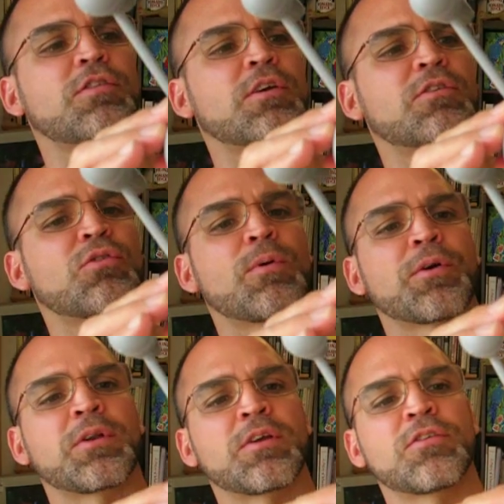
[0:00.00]
this to
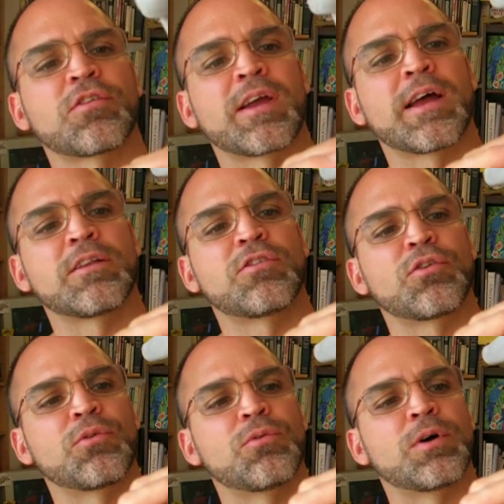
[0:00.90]
where it is, I had
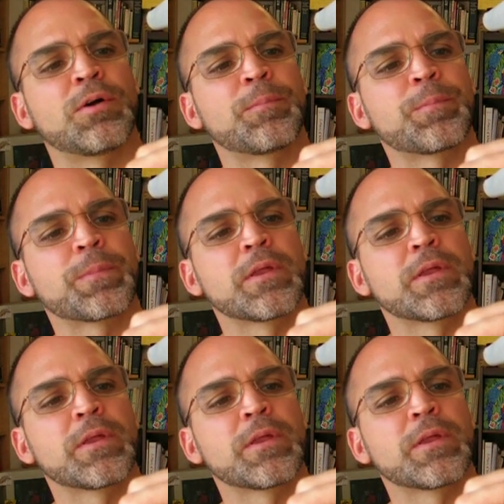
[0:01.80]
to